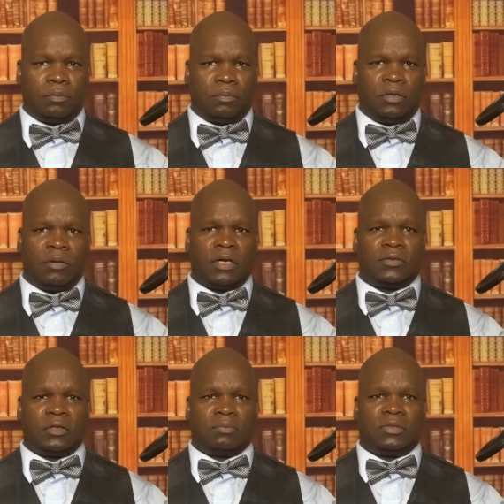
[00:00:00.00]
there are
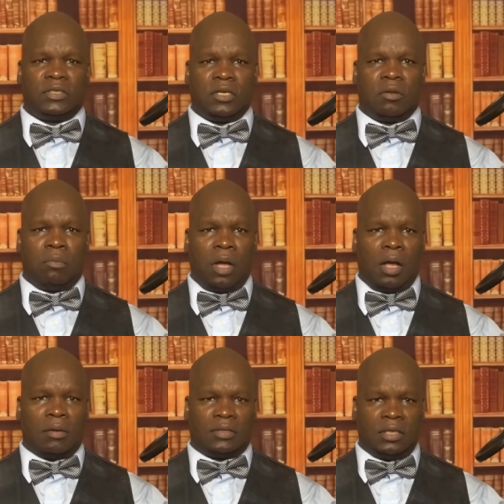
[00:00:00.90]
some single
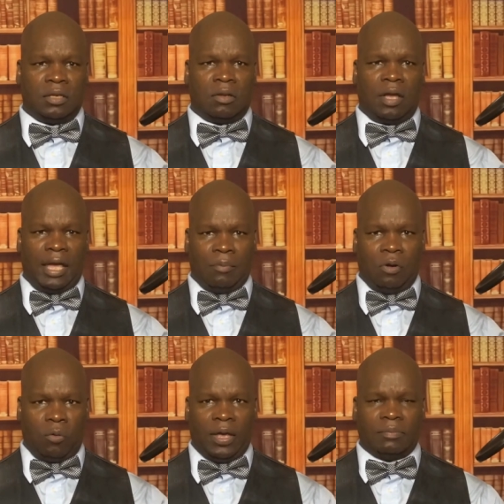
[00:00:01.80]

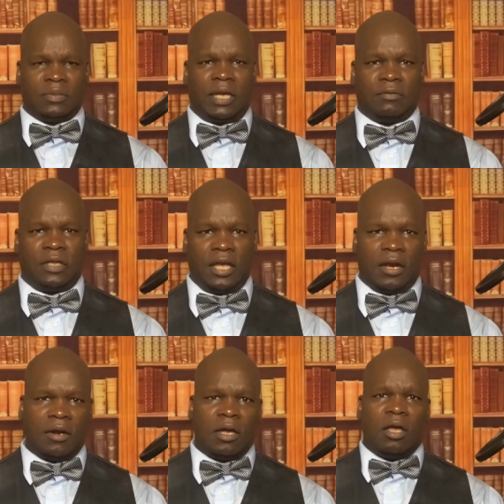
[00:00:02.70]
MOMs out
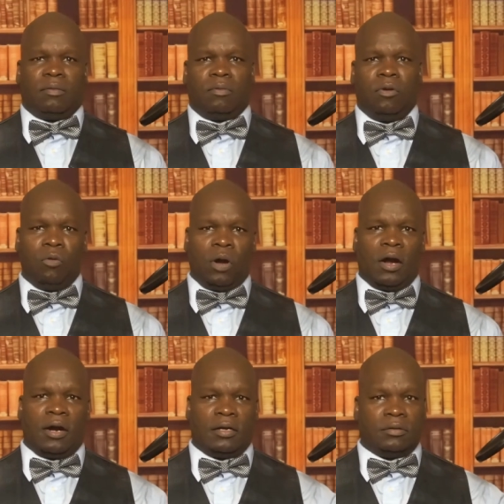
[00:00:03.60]
there who
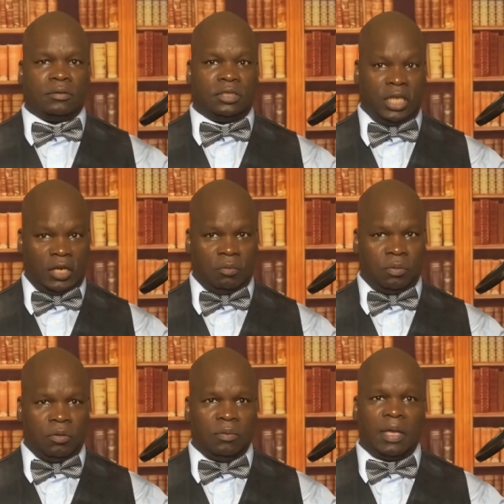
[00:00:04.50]
are
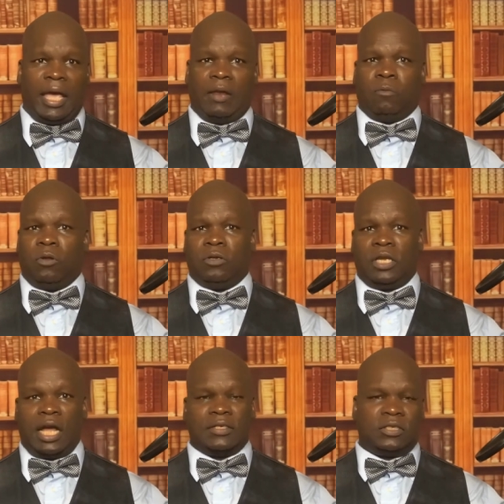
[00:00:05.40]
dateable and will
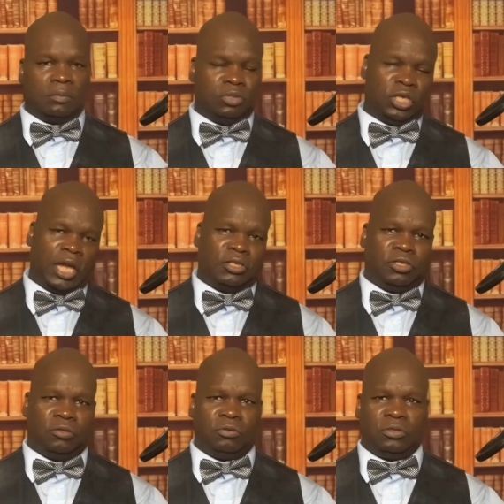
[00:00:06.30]
not subject
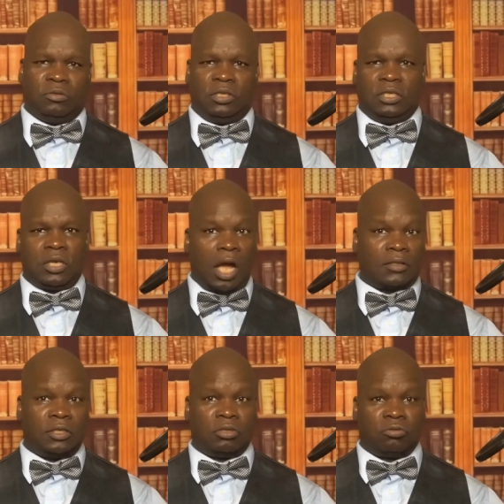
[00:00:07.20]
you to the
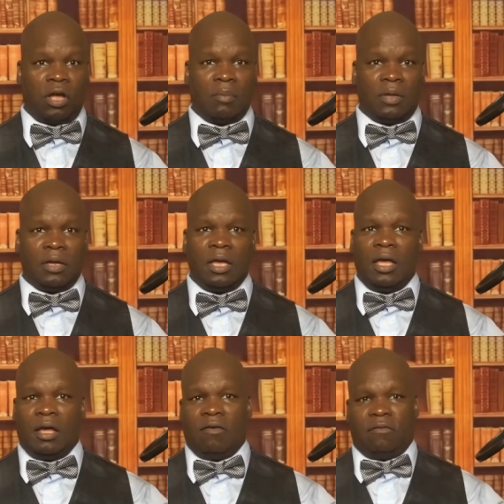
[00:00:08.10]
toxic drama
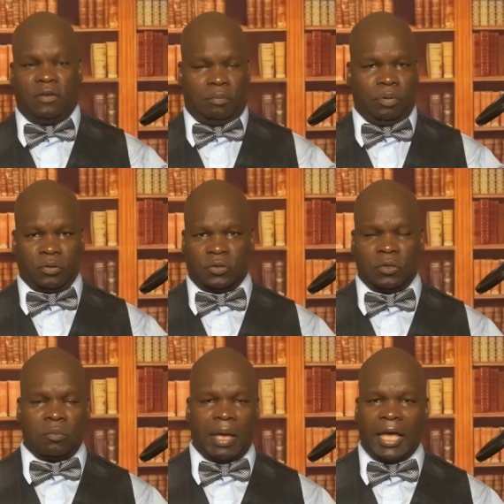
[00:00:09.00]
of their
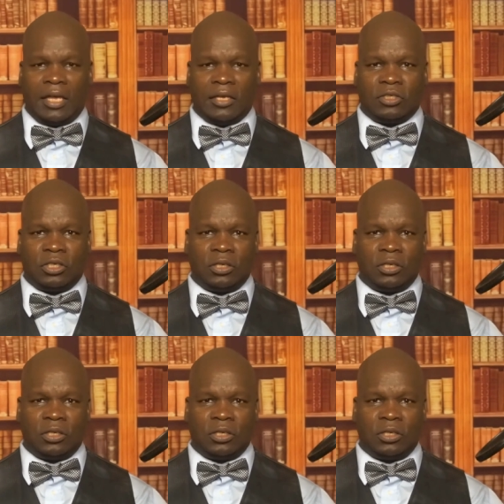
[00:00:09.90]
personal baggage.